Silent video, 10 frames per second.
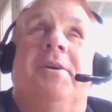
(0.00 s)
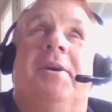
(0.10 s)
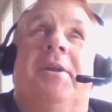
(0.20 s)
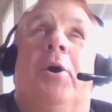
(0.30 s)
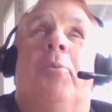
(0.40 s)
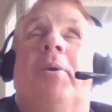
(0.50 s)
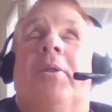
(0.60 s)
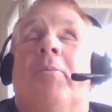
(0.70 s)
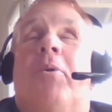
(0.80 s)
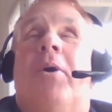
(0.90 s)
in helping
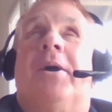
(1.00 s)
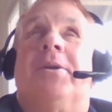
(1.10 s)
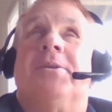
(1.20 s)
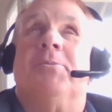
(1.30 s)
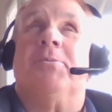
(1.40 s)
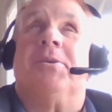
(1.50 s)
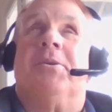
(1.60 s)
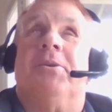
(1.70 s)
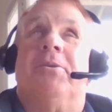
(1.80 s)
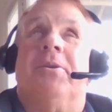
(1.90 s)
them practice, it was
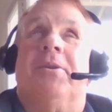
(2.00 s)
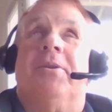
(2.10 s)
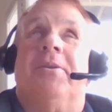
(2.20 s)
clear that